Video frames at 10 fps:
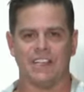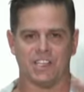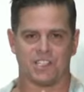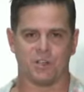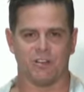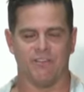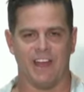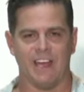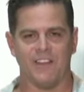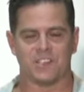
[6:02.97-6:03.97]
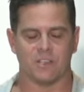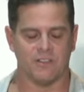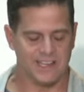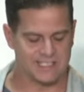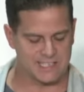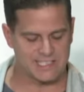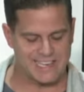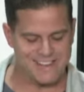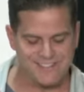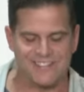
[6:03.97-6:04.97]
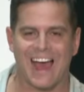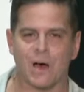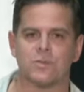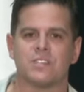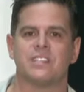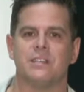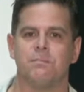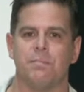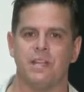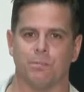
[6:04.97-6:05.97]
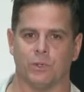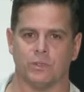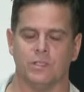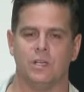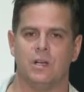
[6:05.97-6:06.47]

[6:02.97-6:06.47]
did a survey, and they surveyed 16,000 people